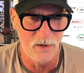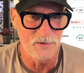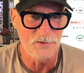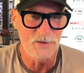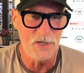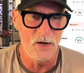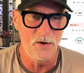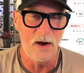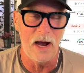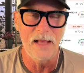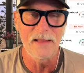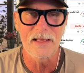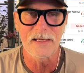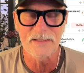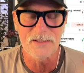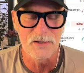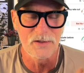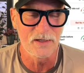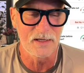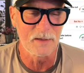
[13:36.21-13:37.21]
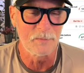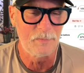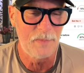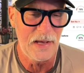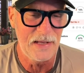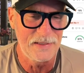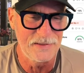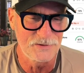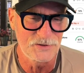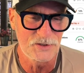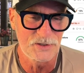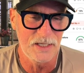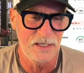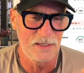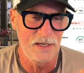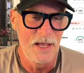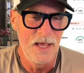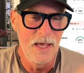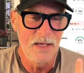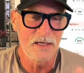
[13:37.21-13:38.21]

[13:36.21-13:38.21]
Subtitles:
So I like to look at betting shit.